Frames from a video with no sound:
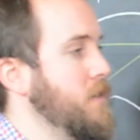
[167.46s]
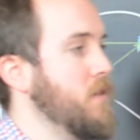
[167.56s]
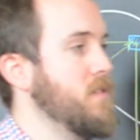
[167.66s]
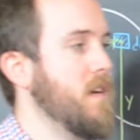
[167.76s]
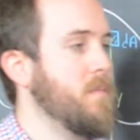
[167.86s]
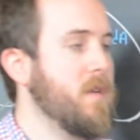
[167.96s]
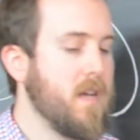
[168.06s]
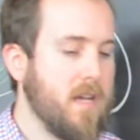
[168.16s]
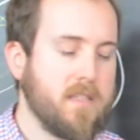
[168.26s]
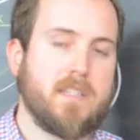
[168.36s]
shows up
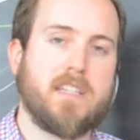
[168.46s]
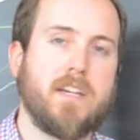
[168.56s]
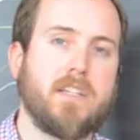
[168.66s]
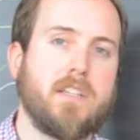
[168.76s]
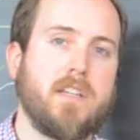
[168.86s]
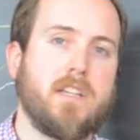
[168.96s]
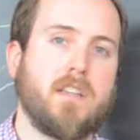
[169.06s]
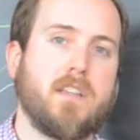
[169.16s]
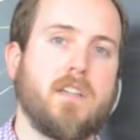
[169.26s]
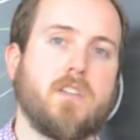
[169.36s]
is in
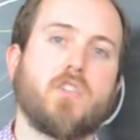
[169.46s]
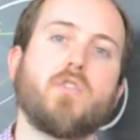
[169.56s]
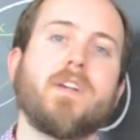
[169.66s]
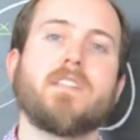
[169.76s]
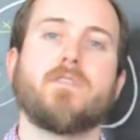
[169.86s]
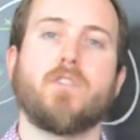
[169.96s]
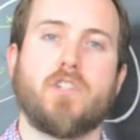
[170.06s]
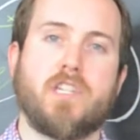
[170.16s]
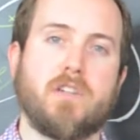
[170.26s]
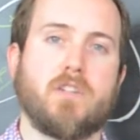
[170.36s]
calculating the transverse
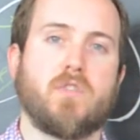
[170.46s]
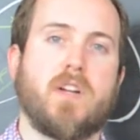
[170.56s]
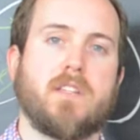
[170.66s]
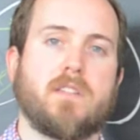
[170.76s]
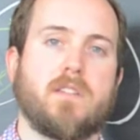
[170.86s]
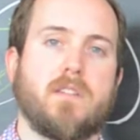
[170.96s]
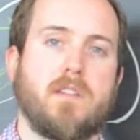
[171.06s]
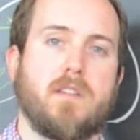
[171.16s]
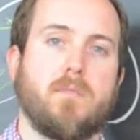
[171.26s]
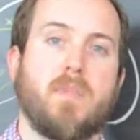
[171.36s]
shear stress
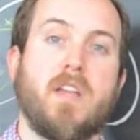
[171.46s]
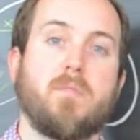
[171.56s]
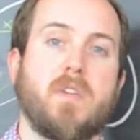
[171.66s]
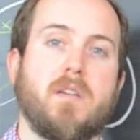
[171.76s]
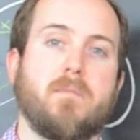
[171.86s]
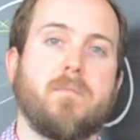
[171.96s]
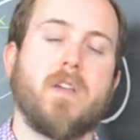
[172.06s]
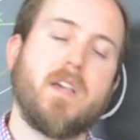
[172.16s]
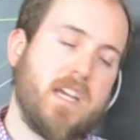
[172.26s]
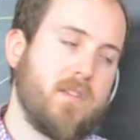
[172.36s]
in a bent beam.
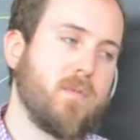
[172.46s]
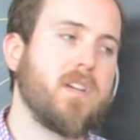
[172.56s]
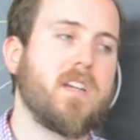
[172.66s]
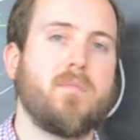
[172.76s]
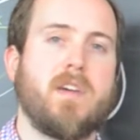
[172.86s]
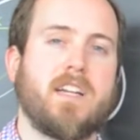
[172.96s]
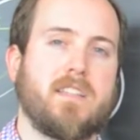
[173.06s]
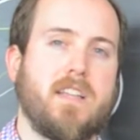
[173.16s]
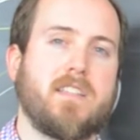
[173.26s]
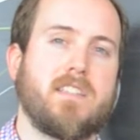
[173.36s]
And we're going to come back to
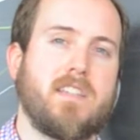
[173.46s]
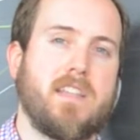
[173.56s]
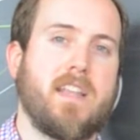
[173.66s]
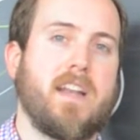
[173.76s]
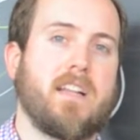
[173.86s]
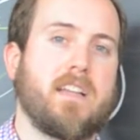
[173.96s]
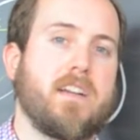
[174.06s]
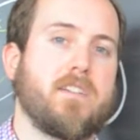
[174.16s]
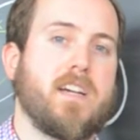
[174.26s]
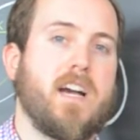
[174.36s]
that and see that at a
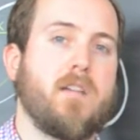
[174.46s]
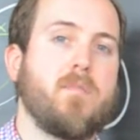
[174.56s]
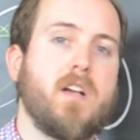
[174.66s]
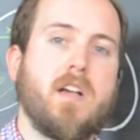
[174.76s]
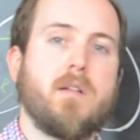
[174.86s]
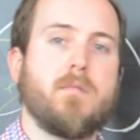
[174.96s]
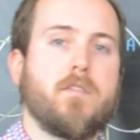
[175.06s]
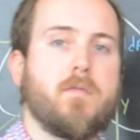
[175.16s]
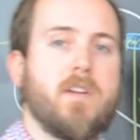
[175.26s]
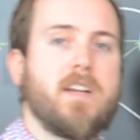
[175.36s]
later time. But
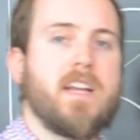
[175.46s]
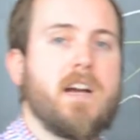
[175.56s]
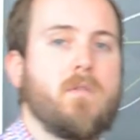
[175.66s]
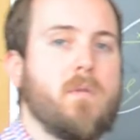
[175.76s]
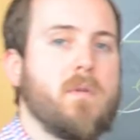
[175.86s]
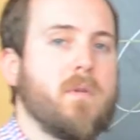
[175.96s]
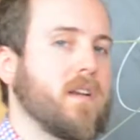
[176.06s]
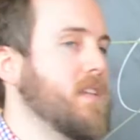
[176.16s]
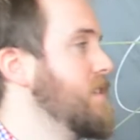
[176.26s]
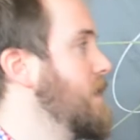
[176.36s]
for right now, what we want
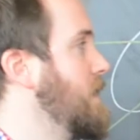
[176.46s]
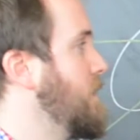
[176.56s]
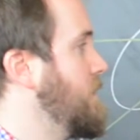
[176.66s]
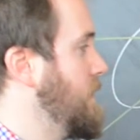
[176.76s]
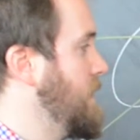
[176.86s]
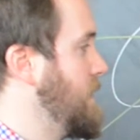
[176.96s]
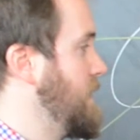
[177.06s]
to consider is the